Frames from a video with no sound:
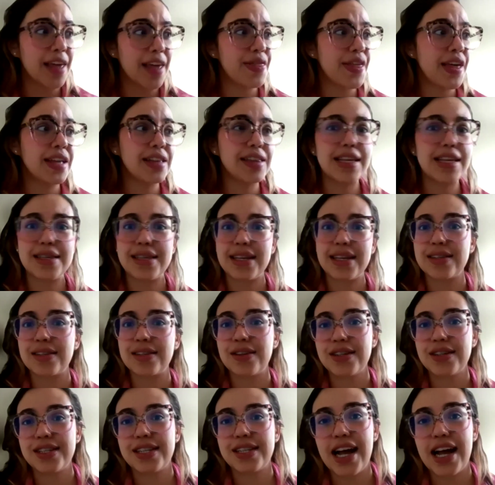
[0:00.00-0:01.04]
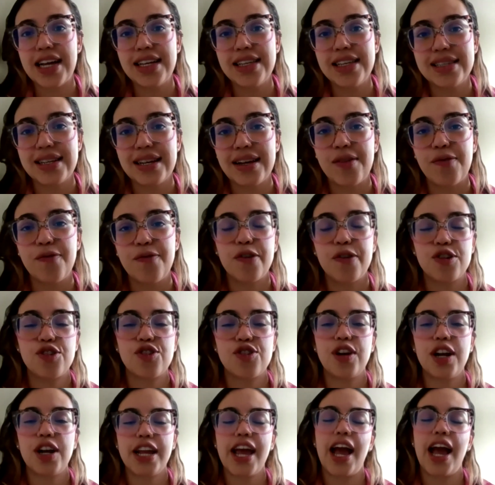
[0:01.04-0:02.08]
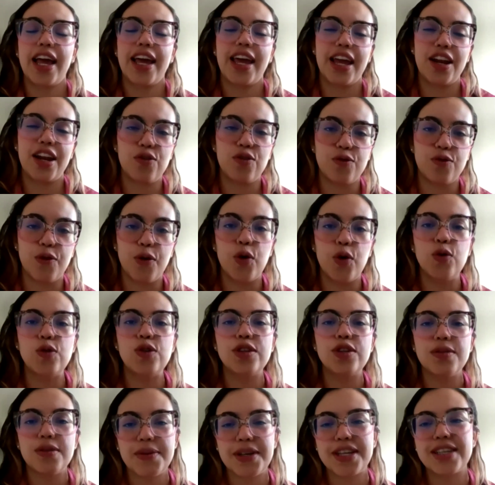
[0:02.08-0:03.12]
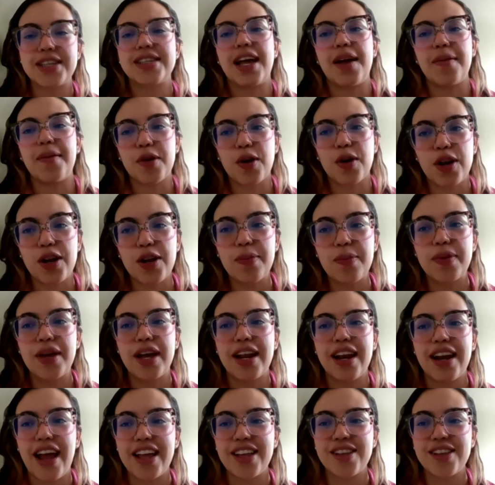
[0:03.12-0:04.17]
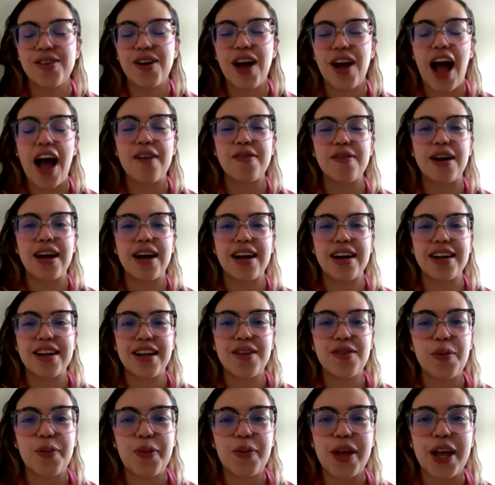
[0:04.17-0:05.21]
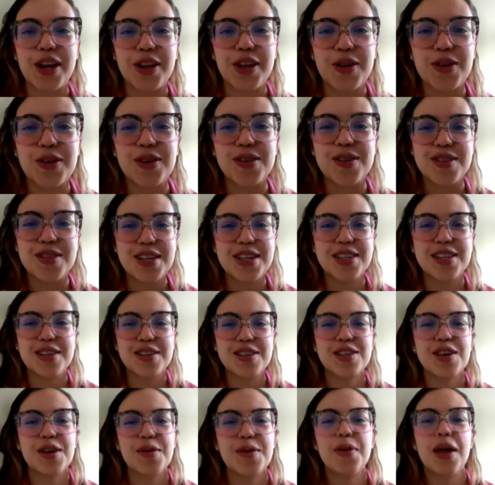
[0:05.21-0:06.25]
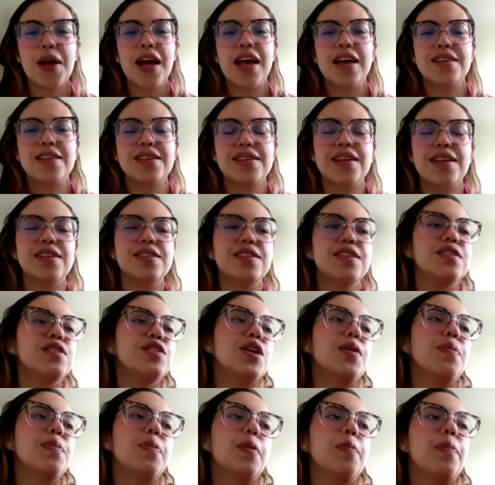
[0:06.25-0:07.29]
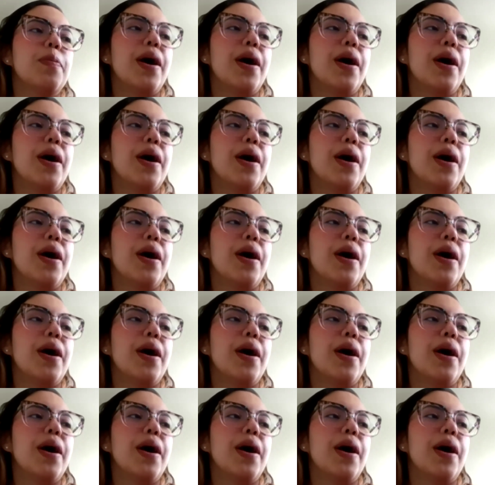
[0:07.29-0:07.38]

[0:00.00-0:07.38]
I think this exercise, unfortunately, I cannot vote because I'm Colombian and I don't have a European Union citizenship.